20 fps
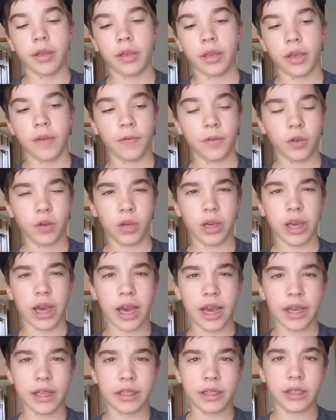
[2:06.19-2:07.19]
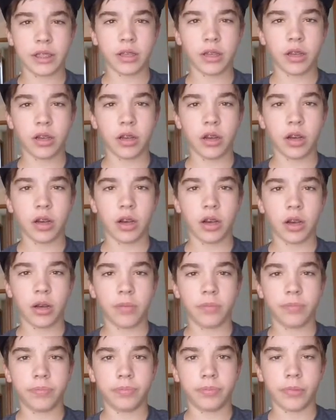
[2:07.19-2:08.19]
if you guys,
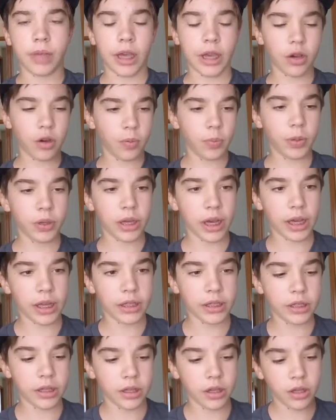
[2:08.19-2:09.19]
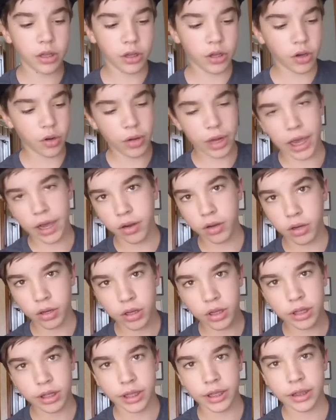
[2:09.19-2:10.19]
I hope you guys go down,
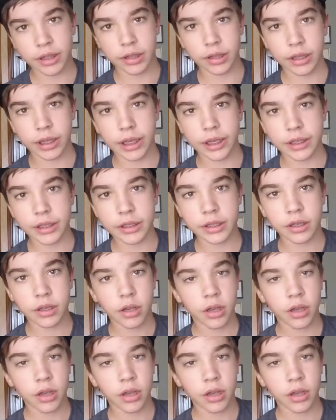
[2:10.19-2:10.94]
click the links.